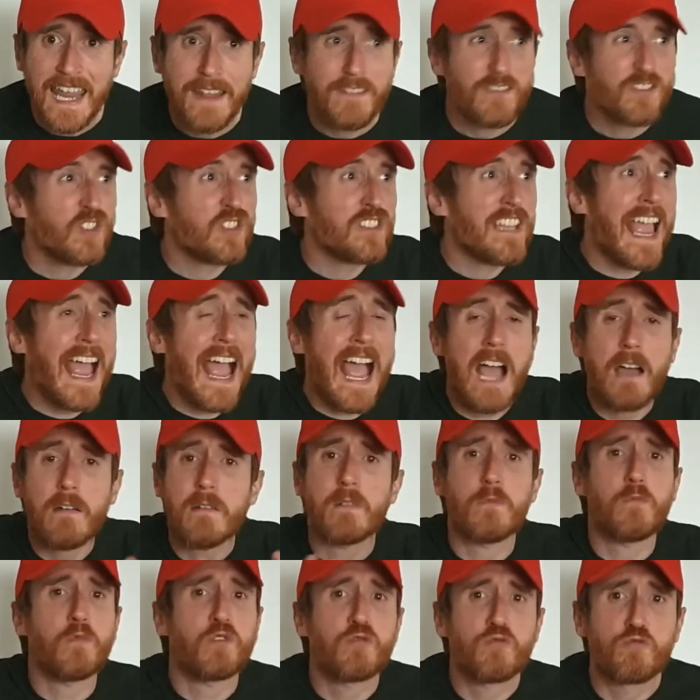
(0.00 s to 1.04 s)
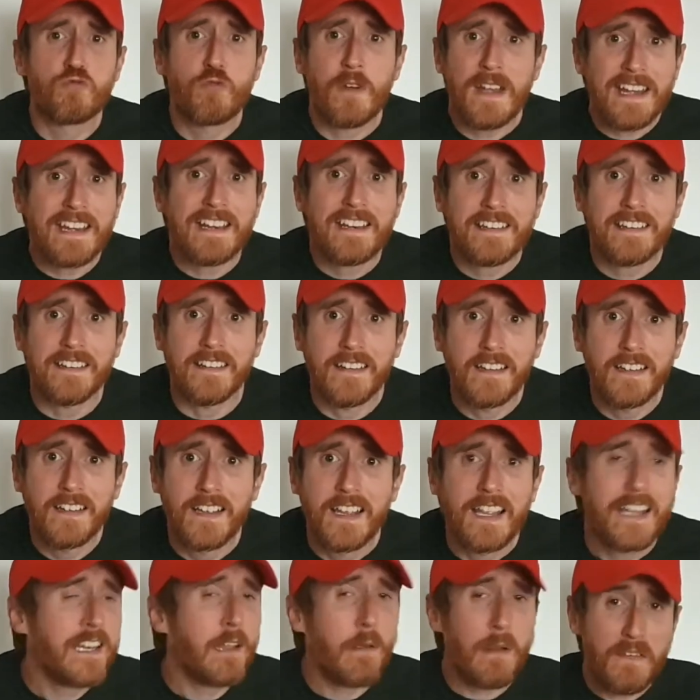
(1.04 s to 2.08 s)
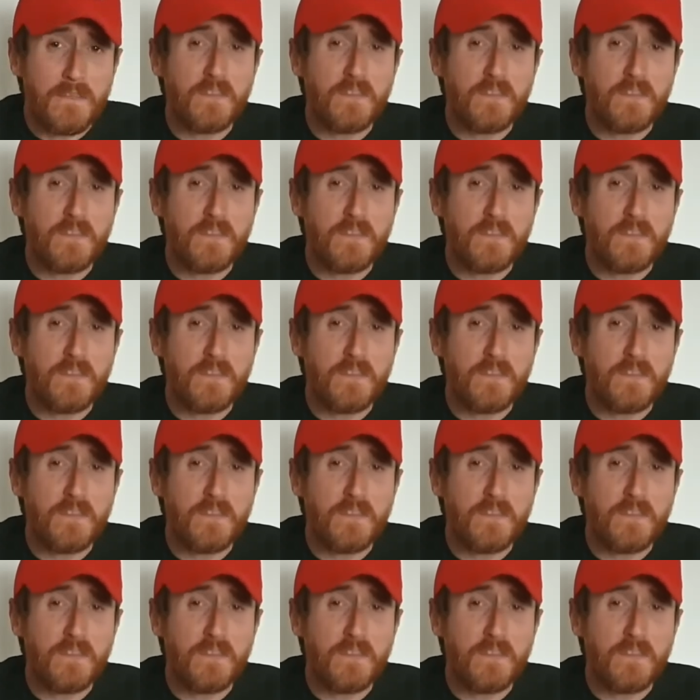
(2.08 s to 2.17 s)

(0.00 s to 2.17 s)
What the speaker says: It's just how it was written. Now,